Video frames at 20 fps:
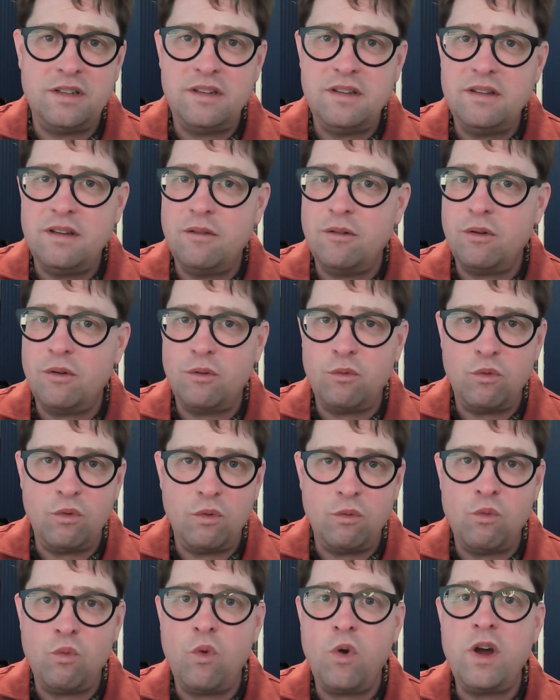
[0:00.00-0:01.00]

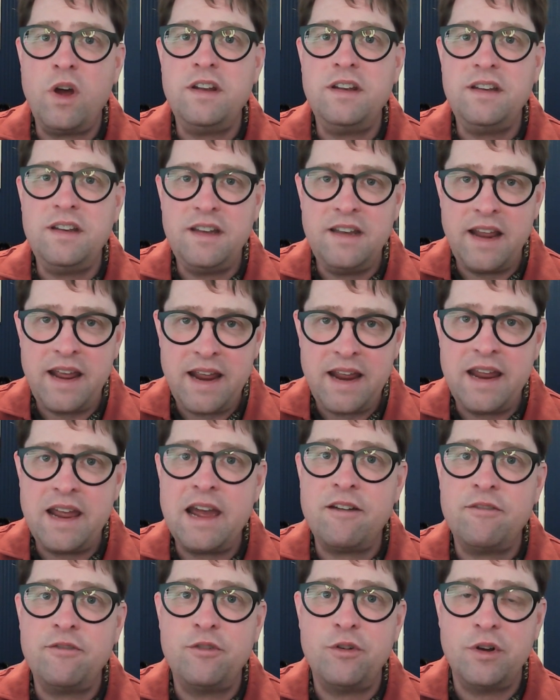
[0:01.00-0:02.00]
one day
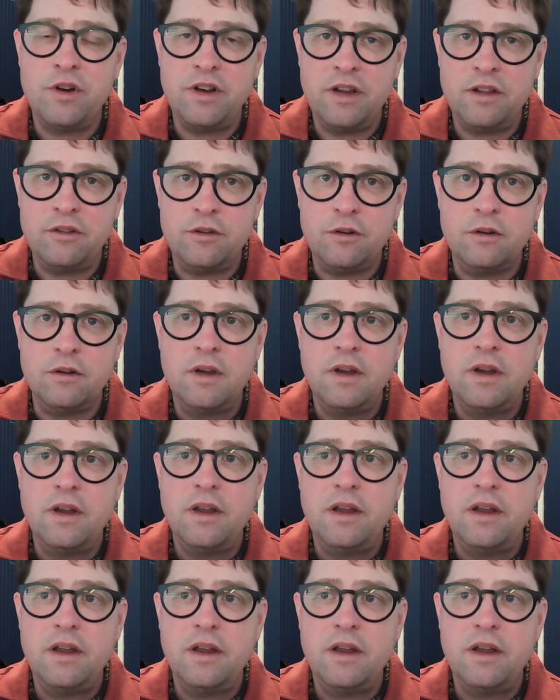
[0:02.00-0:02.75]
after another